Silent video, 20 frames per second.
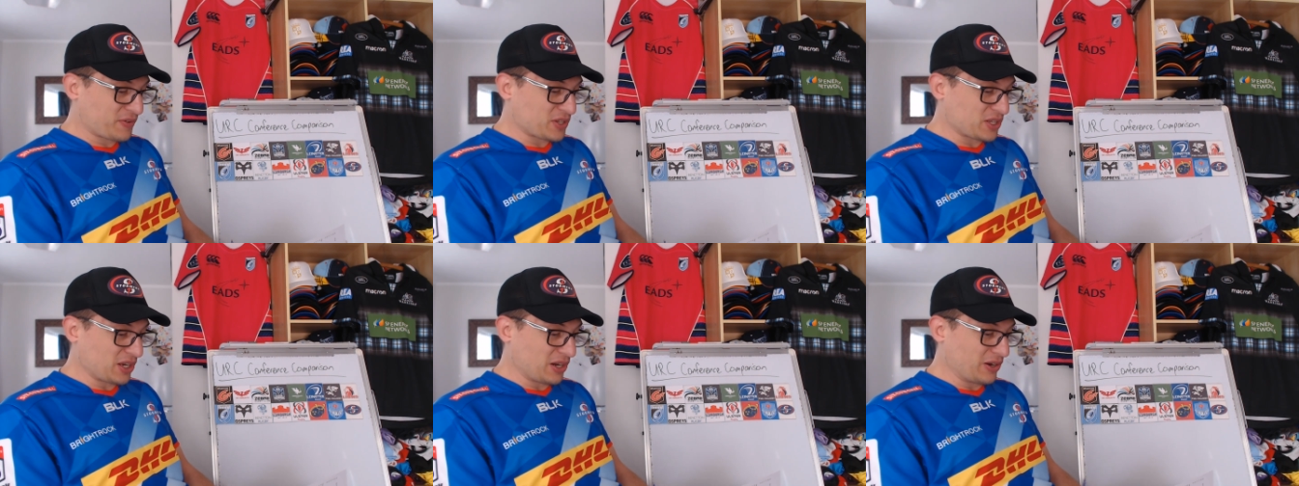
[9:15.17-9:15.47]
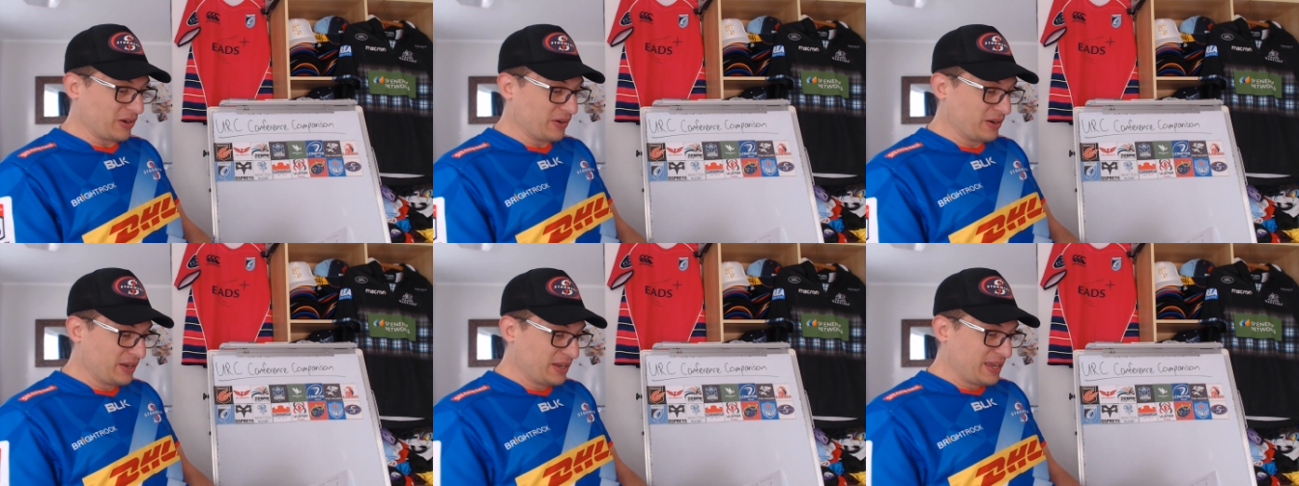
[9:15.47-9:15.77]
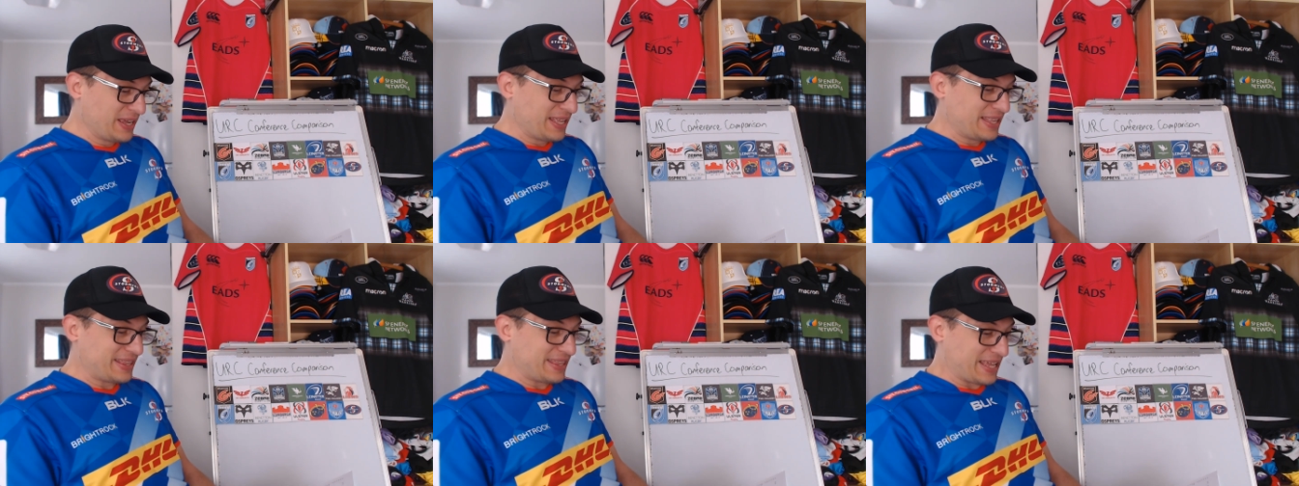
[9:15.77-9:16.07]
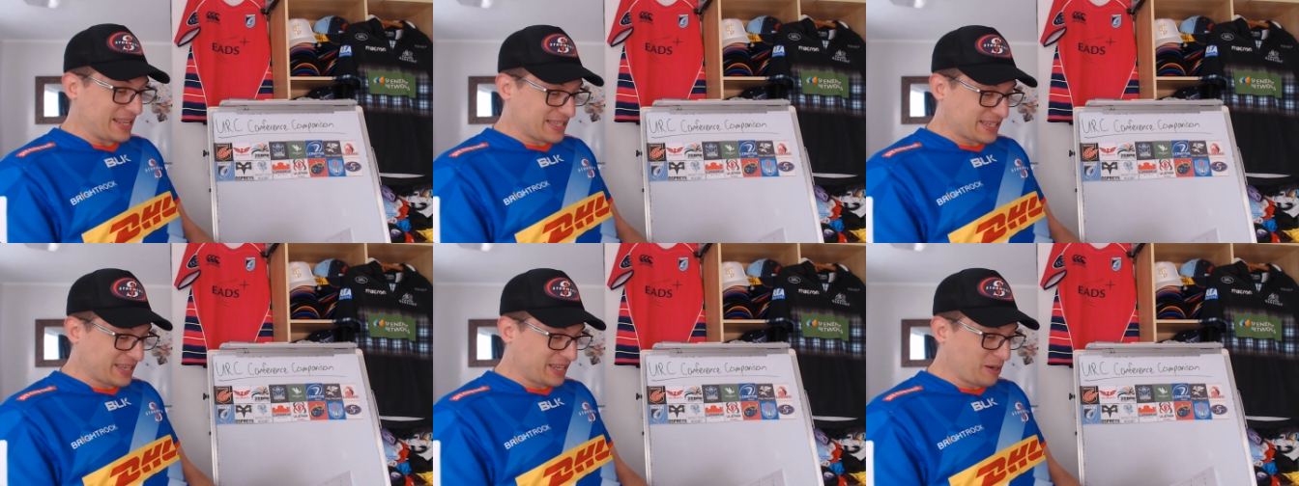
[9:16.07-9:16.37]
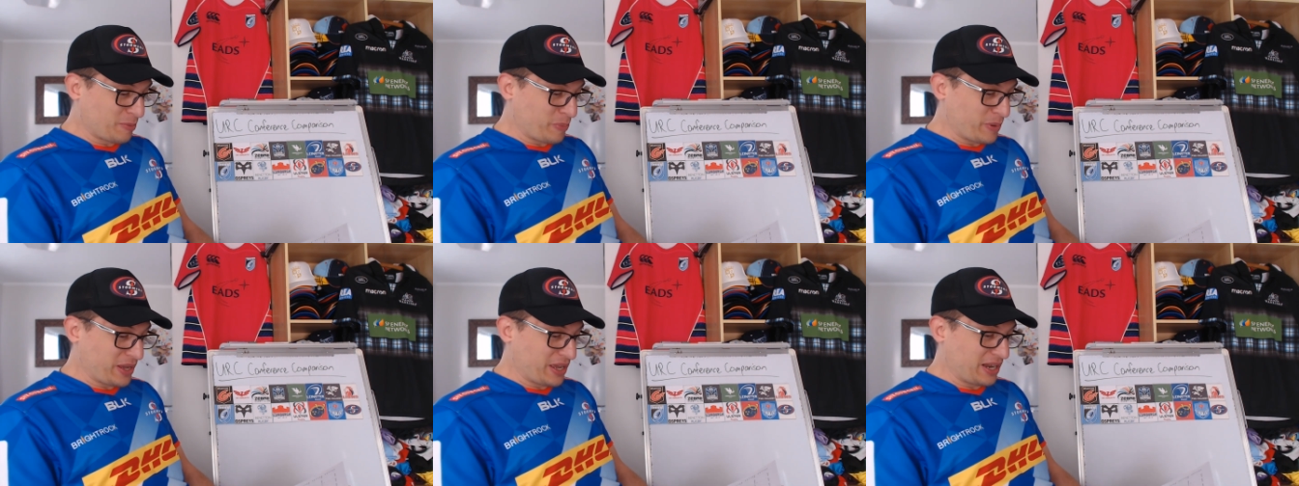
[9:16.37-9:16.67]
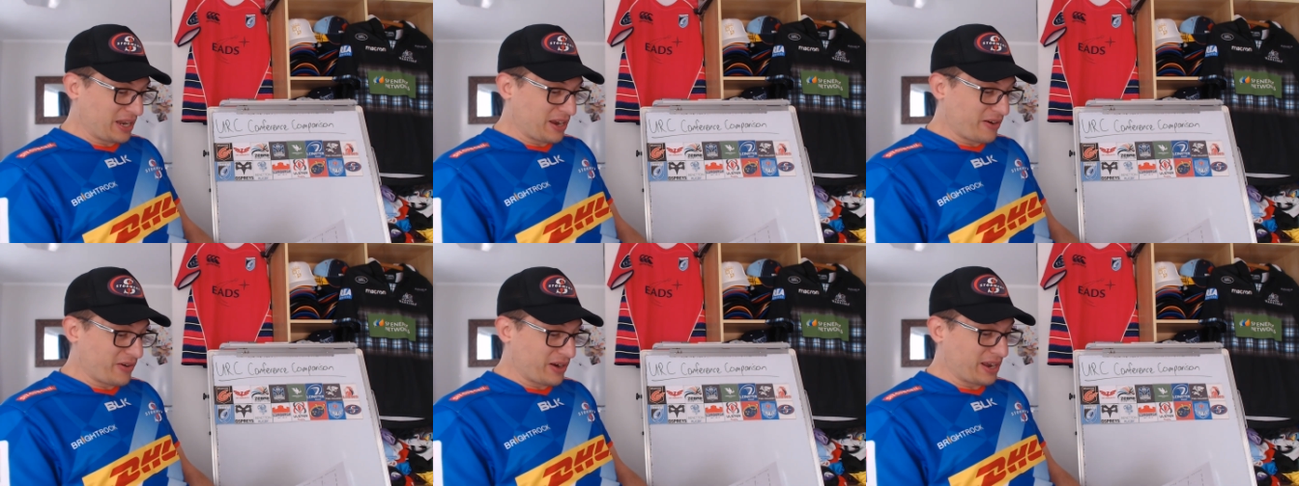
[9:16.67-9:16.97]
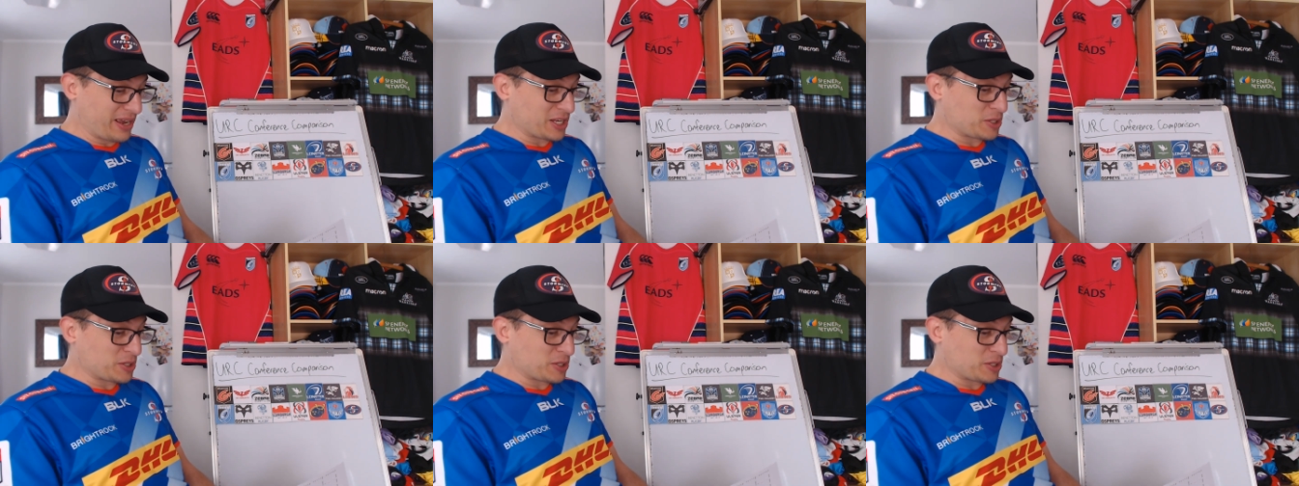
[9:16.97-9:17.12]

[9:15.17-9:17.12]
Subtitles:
So that's going to be an area,